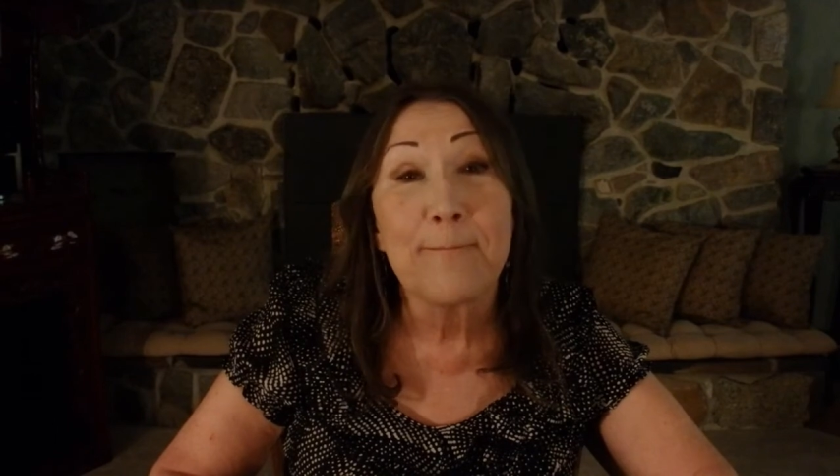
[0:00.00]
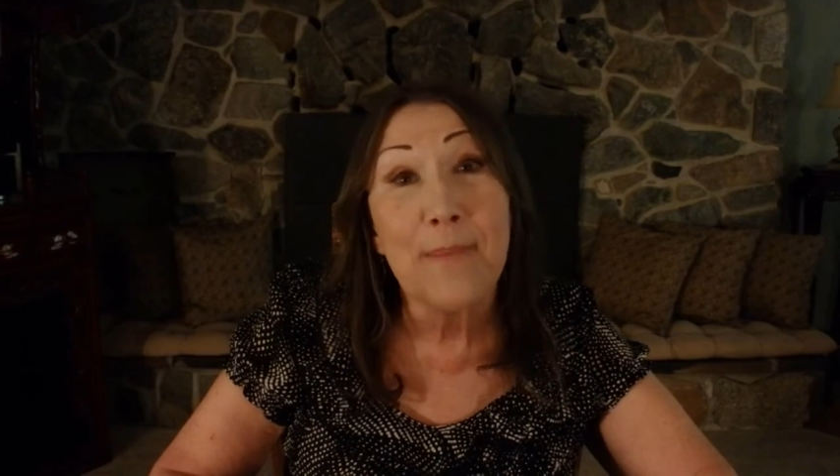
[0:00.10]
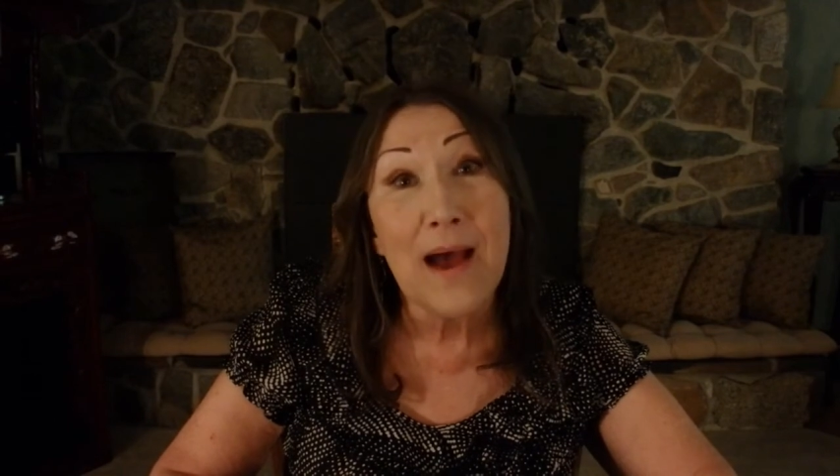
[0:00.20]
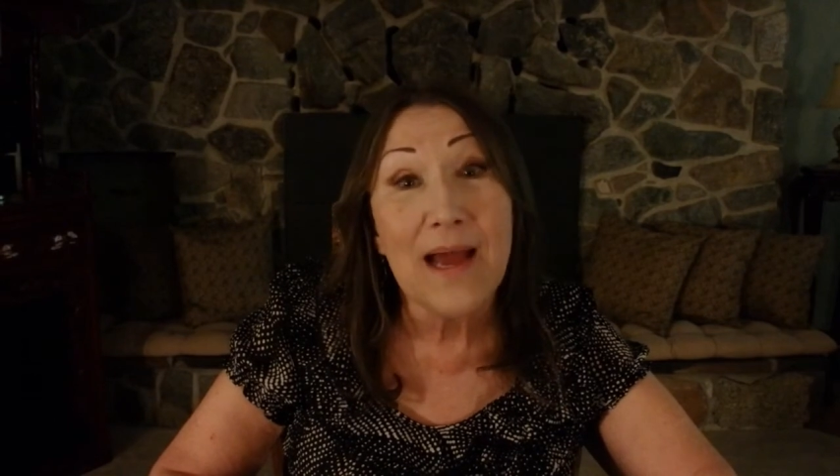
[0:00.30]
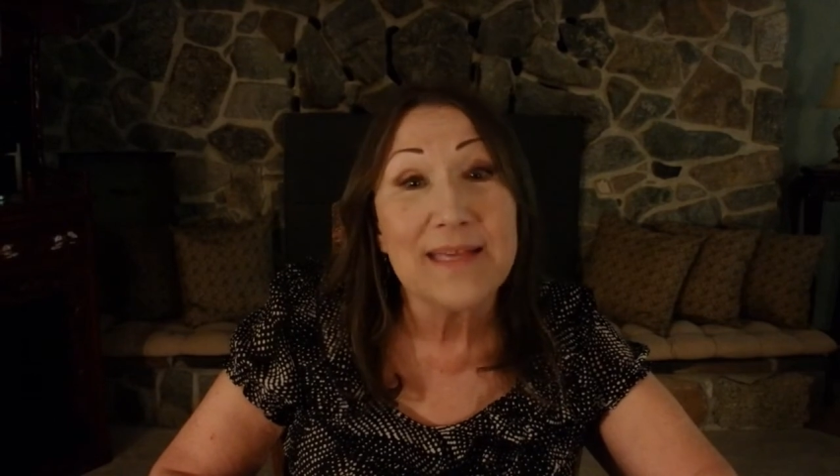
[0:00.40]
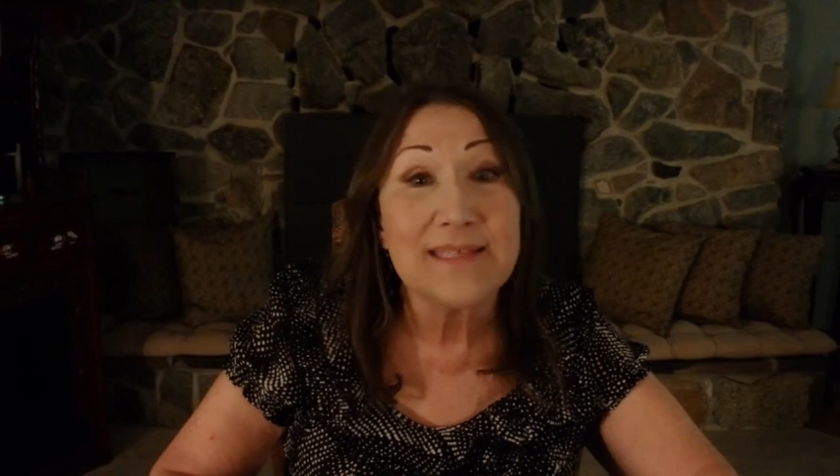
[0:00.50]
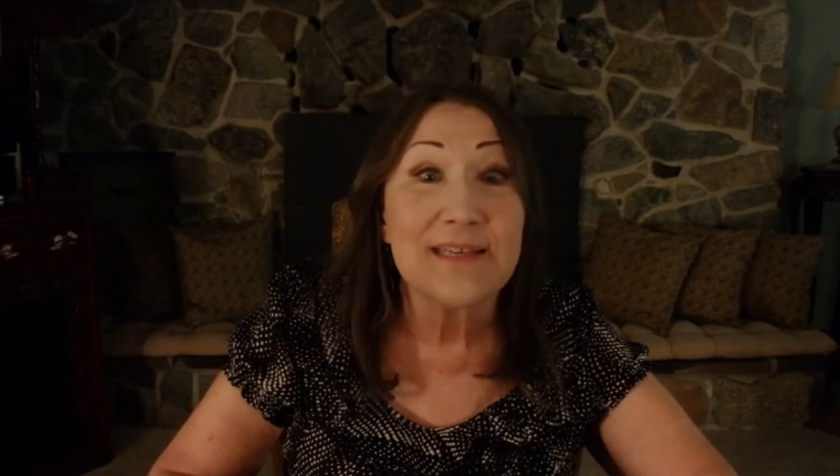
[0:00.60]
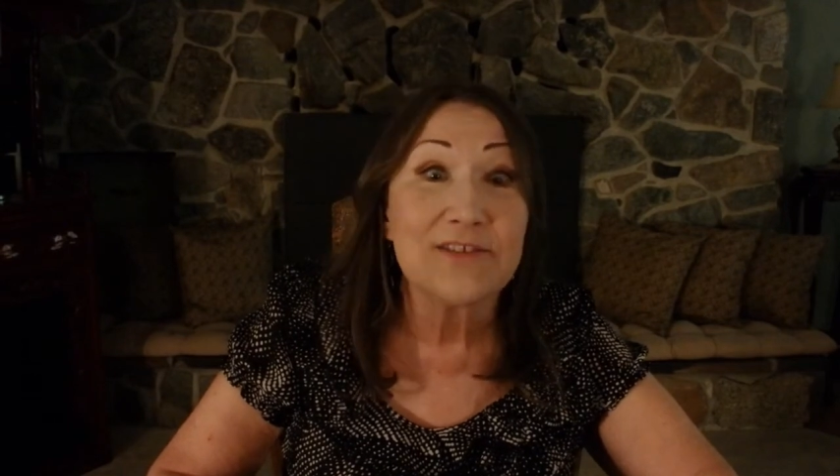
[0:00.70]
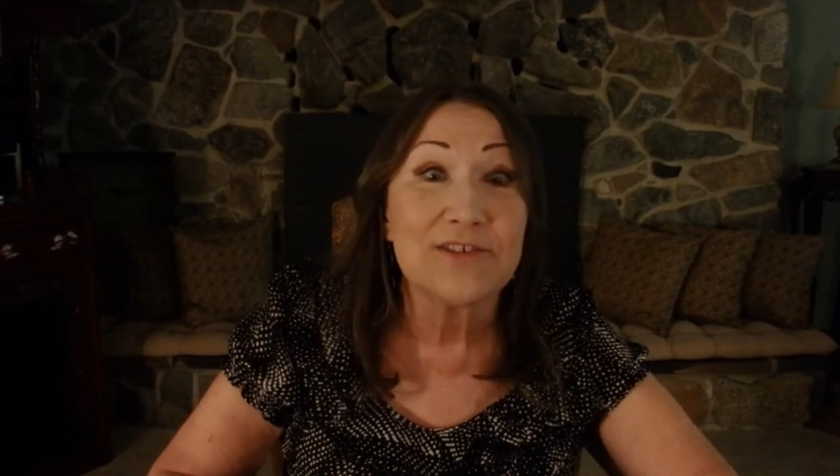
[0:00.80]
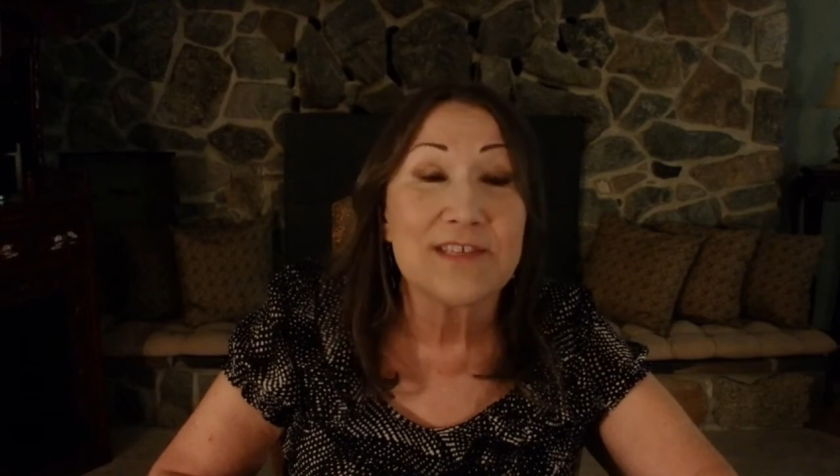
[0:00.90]
my
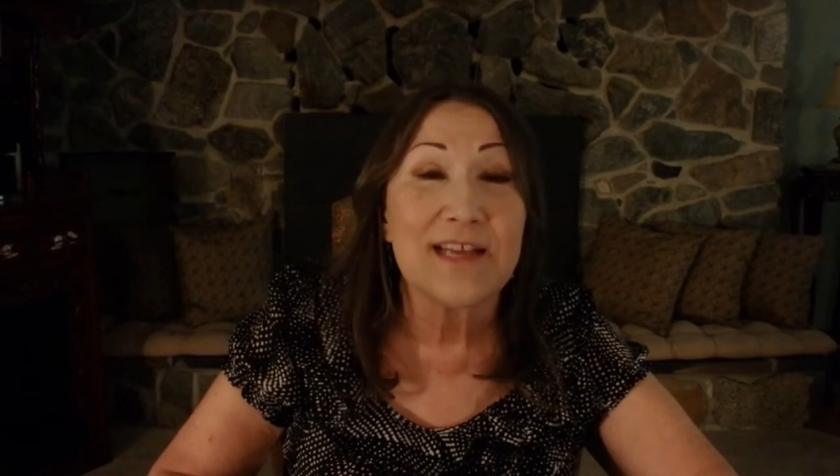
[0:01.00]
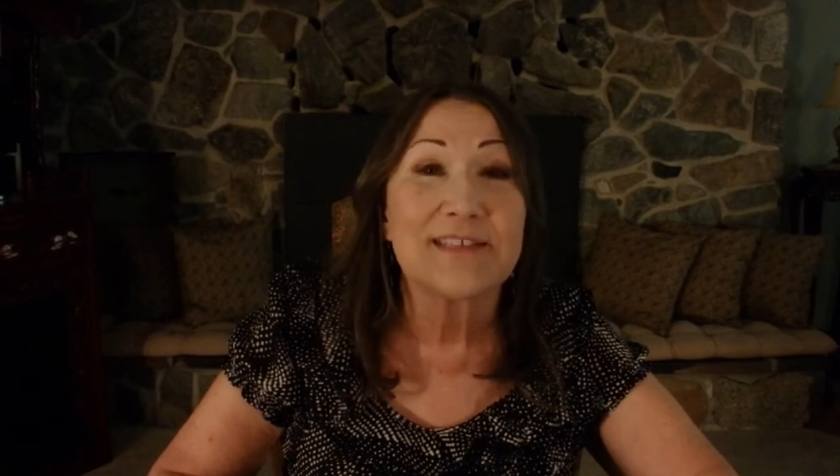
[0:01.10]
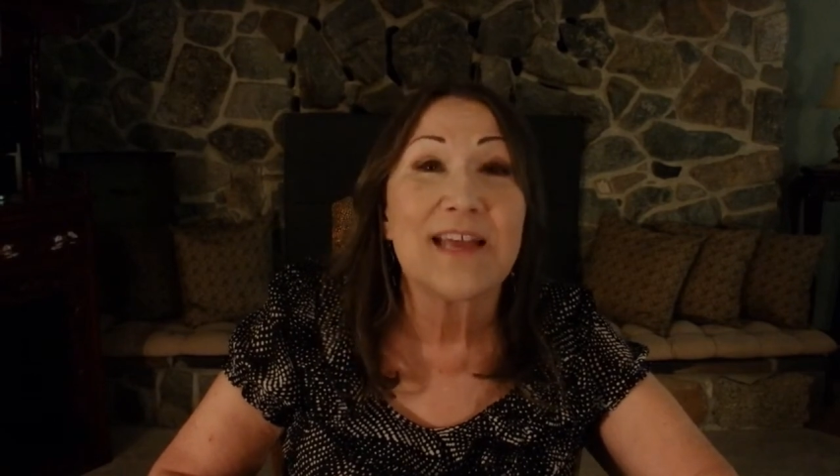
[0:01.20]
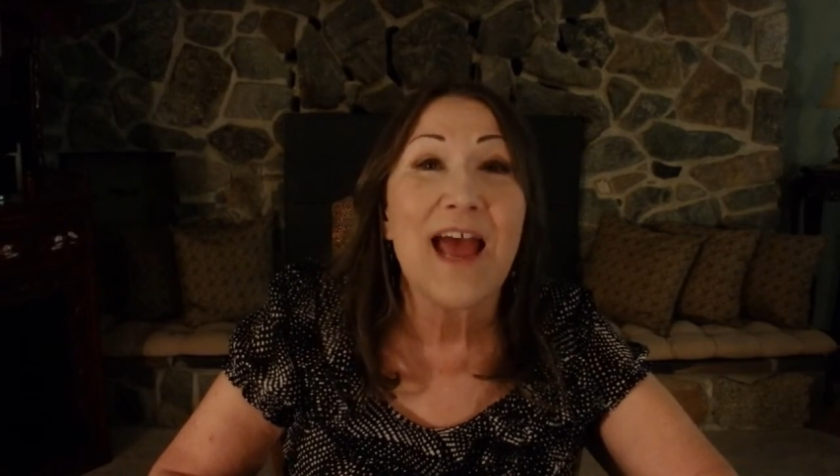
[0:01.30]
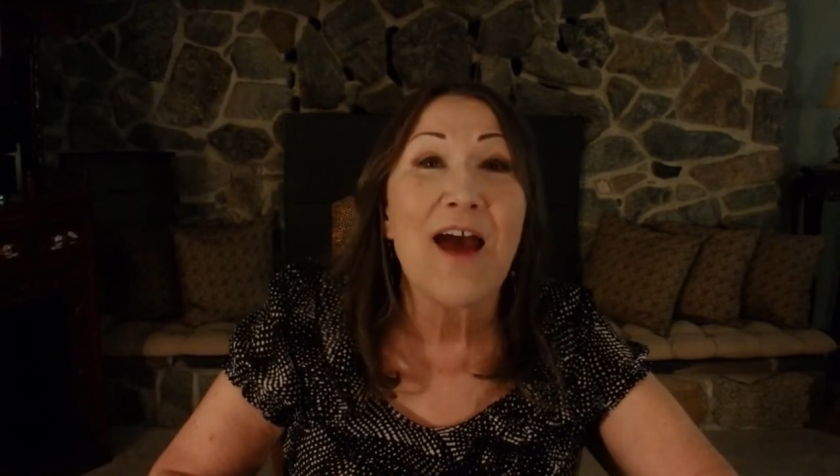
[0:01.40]
such and such,